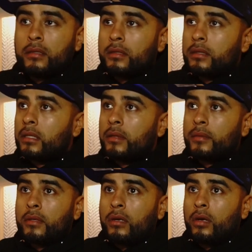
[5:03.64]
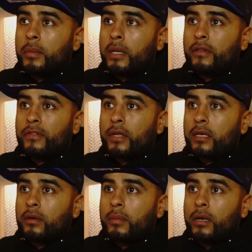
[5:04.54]
That's it, you know what I mean? I feel
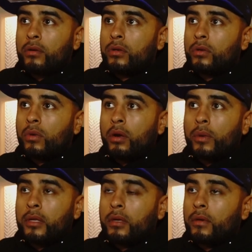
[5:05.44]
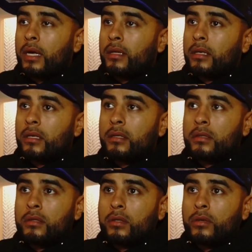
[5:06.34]
like no matter who you are, whether you're
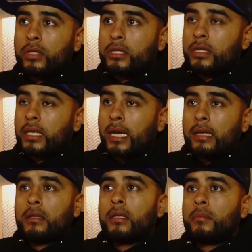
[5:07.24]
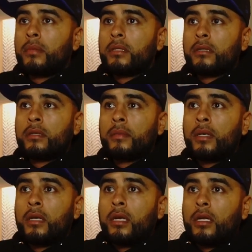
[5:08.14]
atheist, you Christian, Catholic, Muslim,
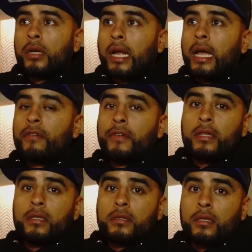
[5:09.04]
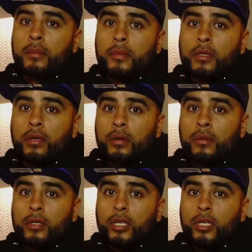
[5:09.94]
You gotta have faith in something, you know.